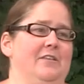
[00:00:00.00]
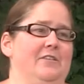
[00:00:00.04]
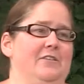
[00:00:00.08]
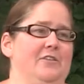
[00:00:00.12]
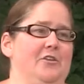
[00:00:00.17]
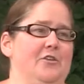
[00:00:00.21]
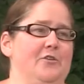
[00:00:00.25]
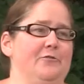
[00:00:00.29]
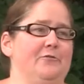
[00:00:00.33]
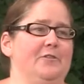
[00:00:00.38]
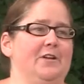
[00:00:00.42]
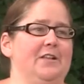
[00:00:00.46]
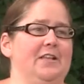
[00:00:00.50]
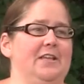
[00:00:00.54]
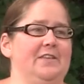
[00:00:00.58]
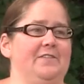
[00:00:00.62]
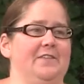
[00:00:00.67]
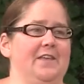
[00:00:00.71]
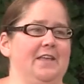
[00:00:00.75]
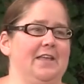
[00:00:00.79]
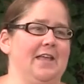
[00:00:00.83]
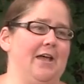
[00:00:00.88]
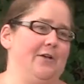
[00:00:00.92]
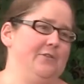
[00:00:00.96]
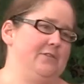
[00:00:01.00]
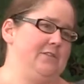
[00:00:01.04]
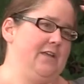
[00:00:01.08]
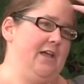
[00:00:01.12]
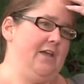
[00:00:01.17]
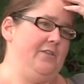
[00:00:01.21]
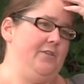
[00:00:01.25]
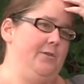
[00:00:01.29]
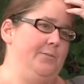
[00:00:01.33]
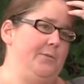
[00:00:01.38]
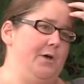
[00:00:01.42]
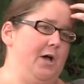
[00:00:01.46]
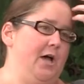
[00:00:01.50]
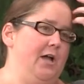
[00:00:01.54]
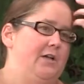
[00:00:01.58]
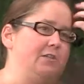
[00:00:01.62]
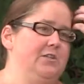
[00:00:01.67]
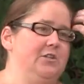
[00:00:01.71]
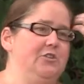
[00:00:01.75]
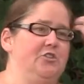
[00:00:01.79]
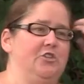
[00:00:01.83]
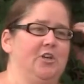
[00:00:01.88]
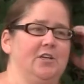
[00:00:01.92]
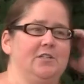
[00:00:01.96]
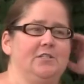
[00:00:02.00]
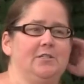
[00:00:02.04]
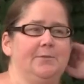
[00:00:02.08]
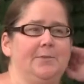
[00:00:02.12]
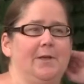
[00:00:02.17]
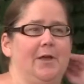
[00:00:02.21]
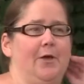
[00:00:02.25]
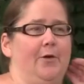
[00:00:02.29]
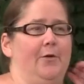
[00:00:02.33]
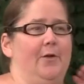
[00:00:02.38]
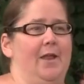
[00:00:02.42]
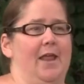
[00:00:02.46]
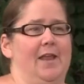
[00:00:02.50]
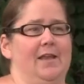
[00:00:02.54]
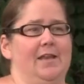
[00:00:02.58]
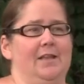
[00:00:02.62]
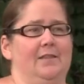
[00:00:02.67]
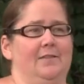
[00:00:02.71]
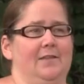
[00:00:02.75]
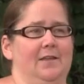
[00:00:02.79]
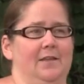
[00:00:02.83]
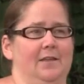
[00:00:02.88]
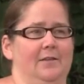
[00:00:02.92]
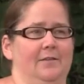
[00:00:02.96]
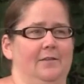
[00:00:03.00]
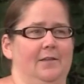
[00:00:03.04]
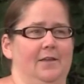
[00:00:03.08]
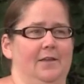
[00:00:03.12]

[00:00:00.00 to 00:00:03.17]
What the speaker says: you can really think outside the box at just about anything